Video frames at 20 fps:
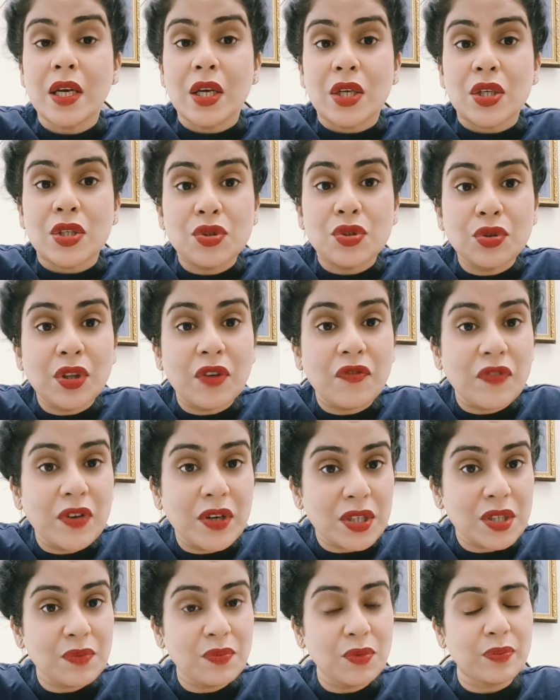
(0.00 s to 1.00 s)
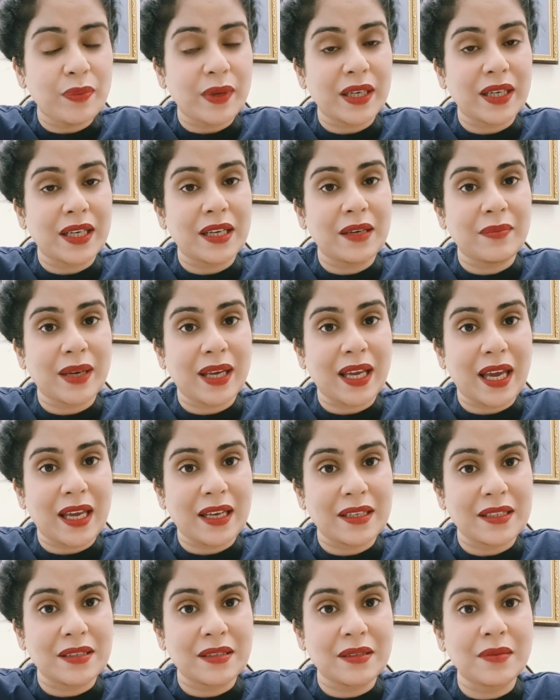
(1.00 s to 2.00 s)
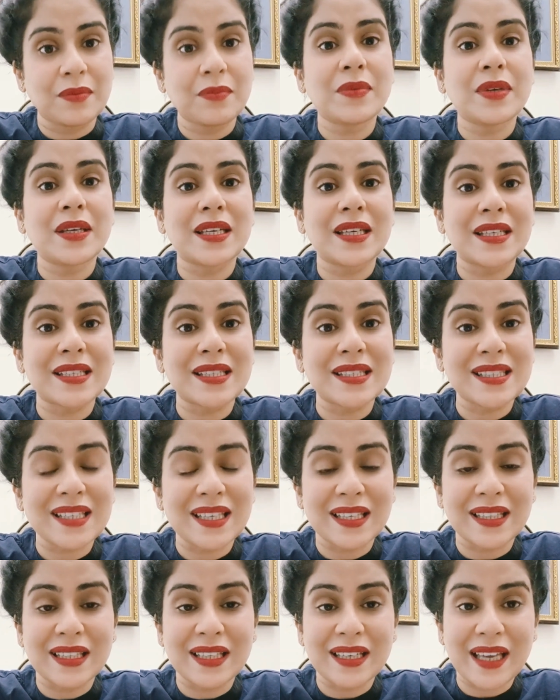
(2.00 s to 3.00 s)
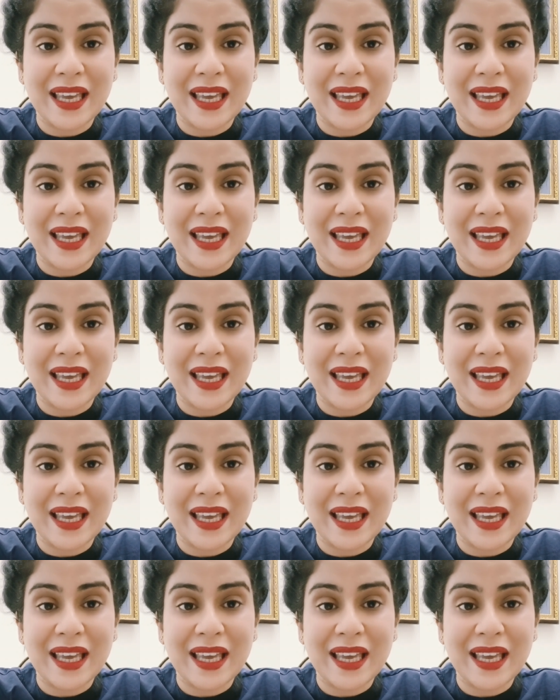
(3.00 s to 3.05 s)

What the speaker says: So the first movement in mechanism is the